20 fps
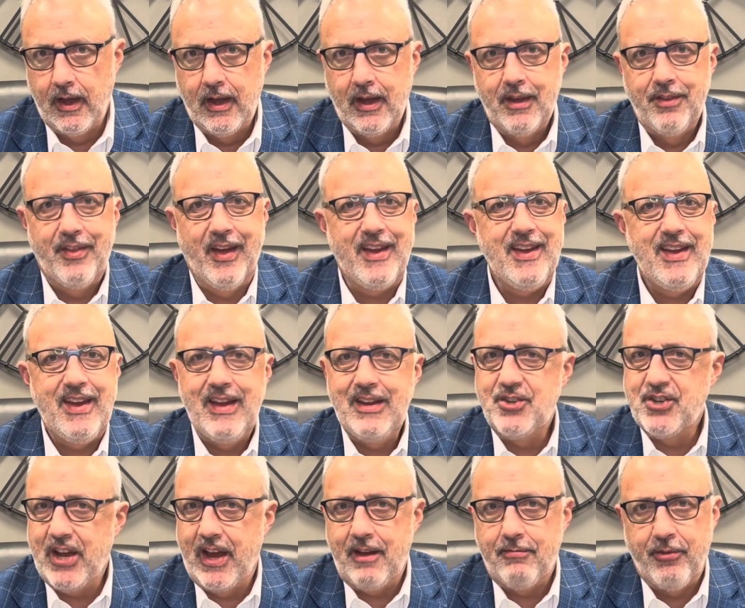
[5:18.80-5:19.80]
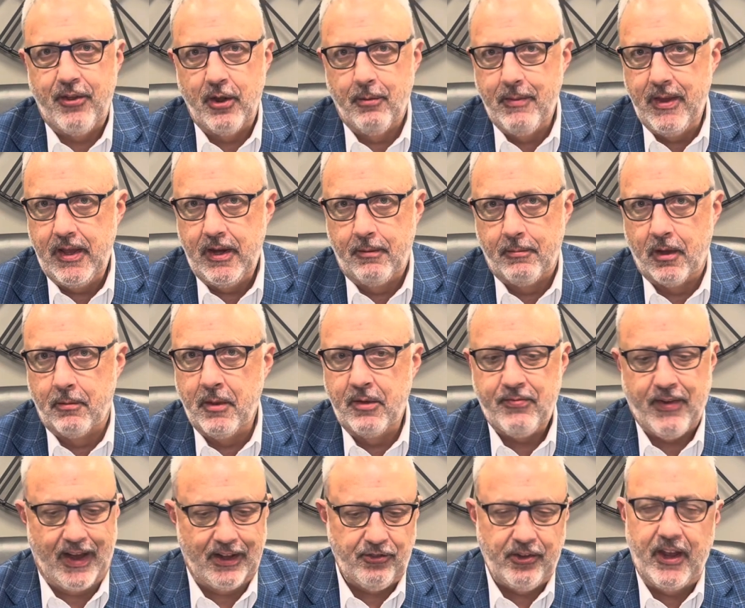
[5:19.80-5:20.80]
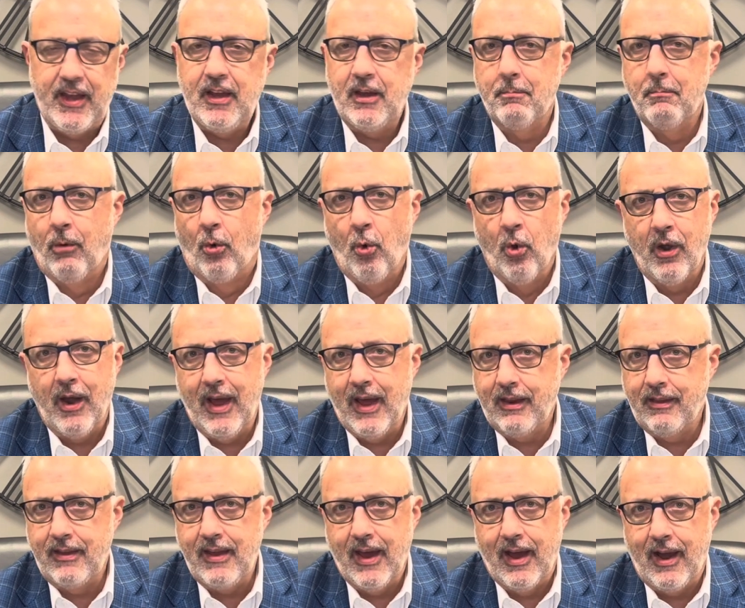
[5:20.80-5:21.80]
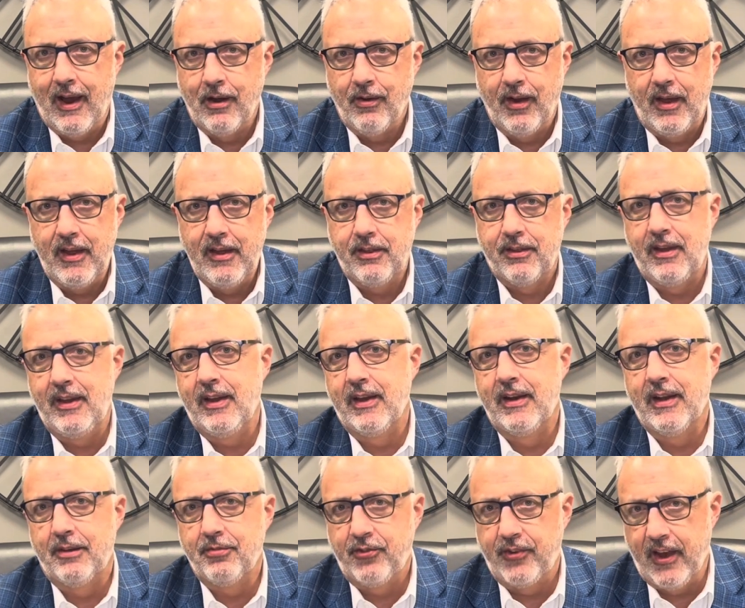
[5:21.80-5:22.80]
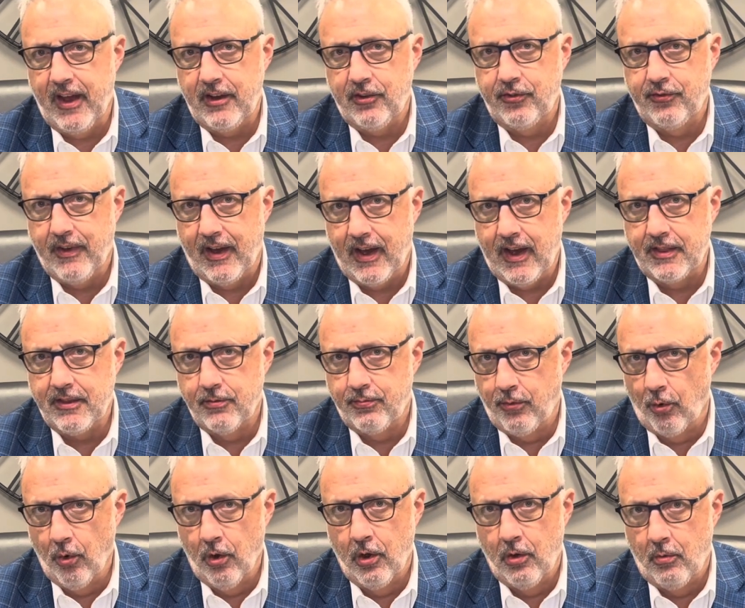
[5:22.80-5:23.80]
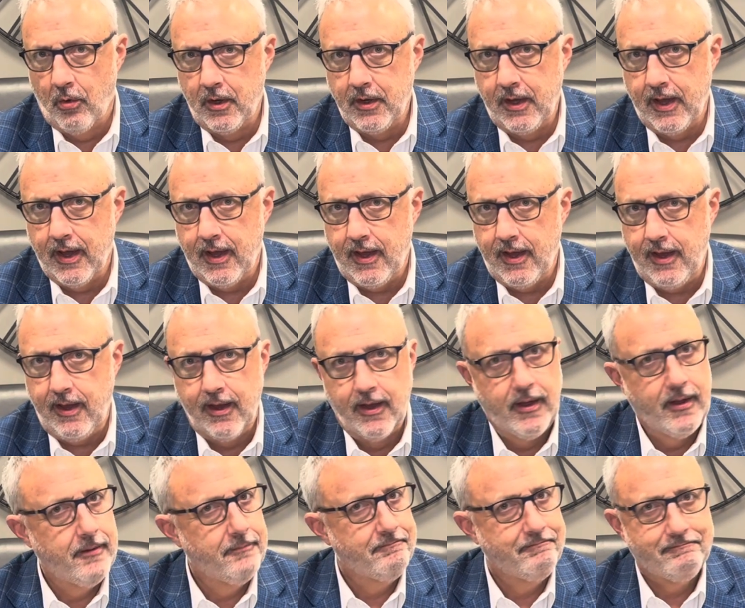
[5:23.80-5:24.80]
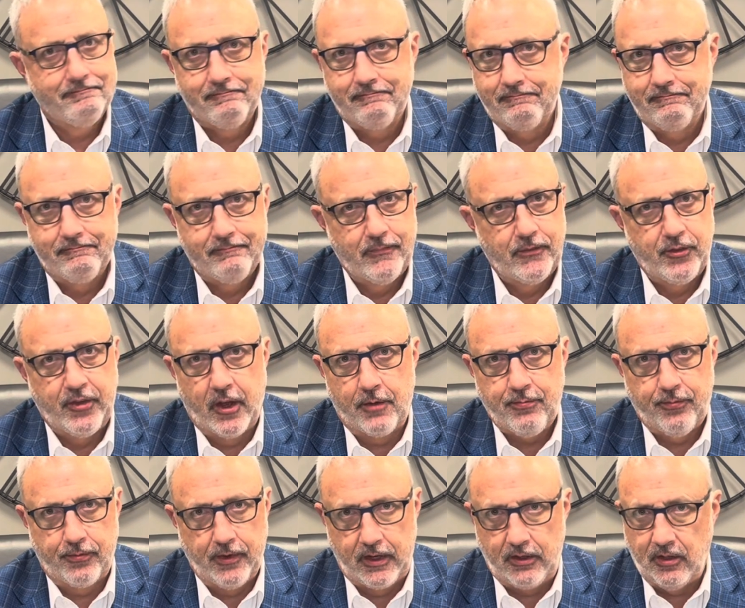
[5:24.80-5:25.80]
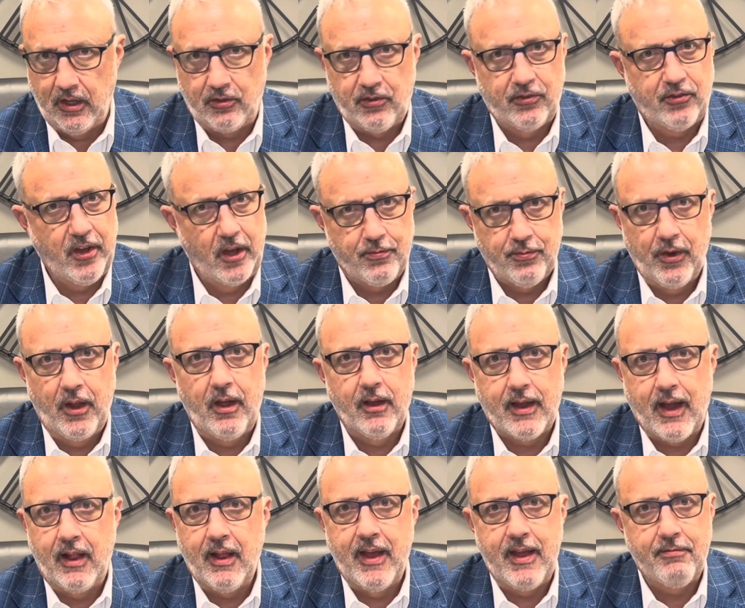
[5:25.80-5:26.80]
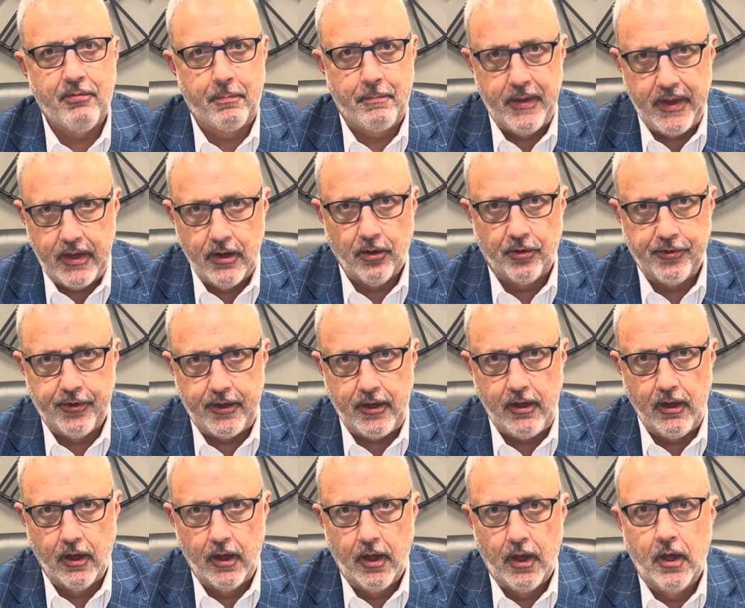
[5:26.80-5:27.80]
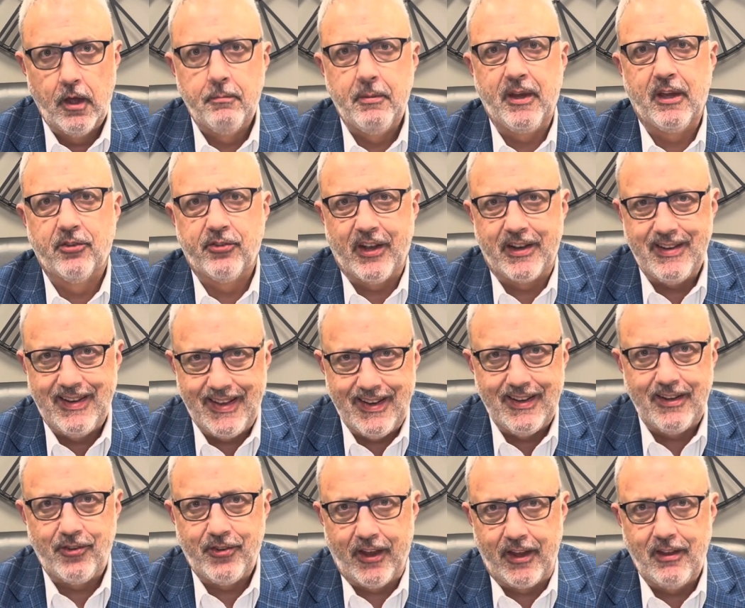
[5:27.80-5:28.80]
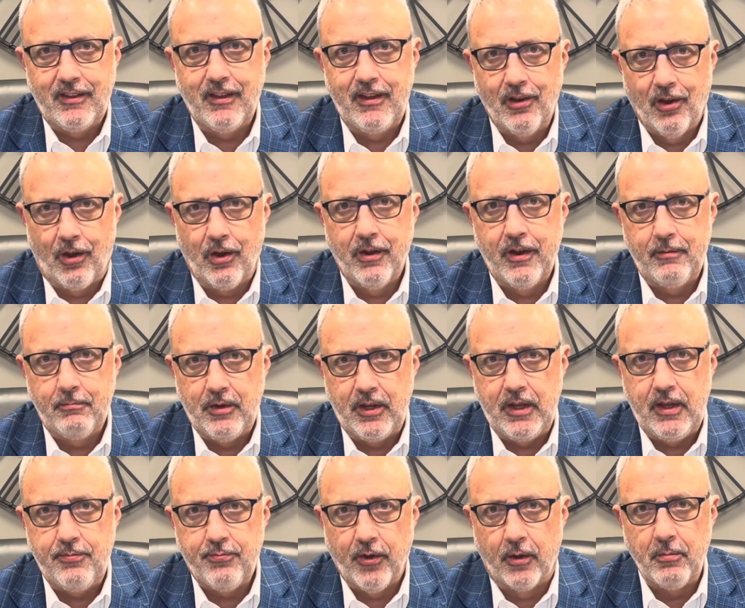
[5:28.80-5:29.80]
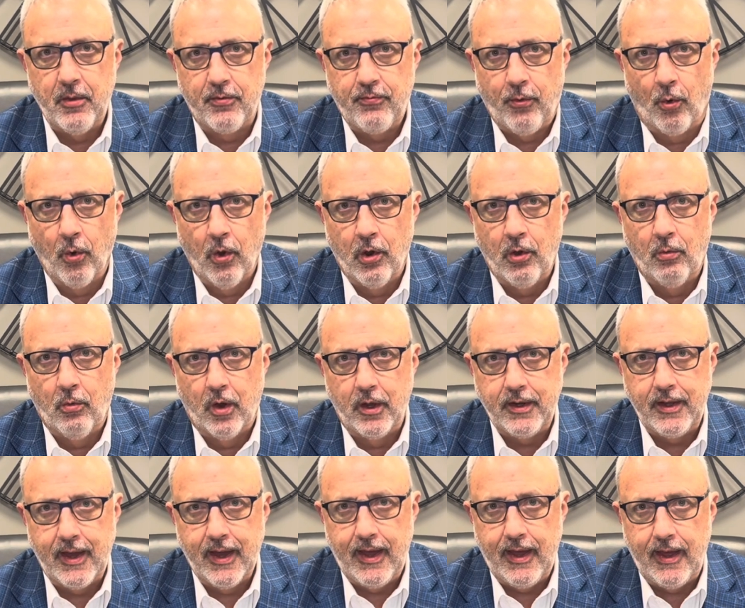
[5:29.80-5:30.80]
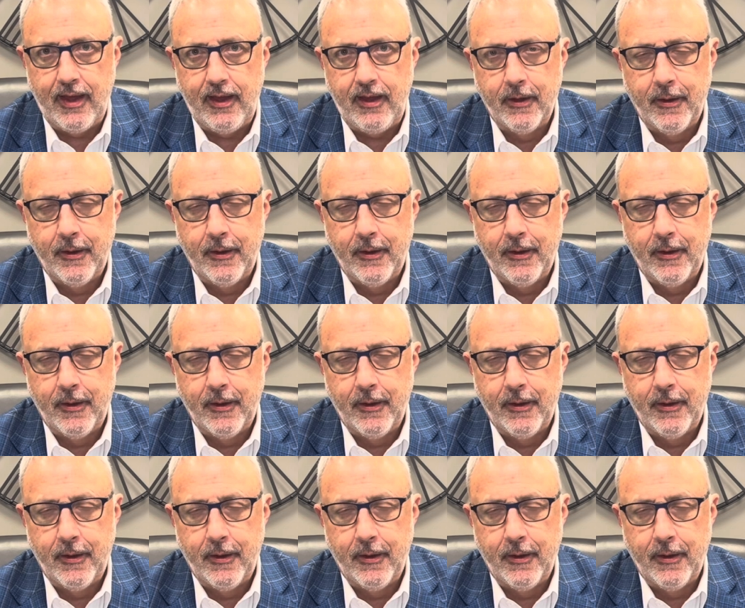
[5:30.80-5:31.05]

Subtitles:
They each have their minimum. If I take more out of the IRA thinking I've satisfied the 401k, it's tough luck. I'll have a penalty because I didn't take the RMD from the 401k.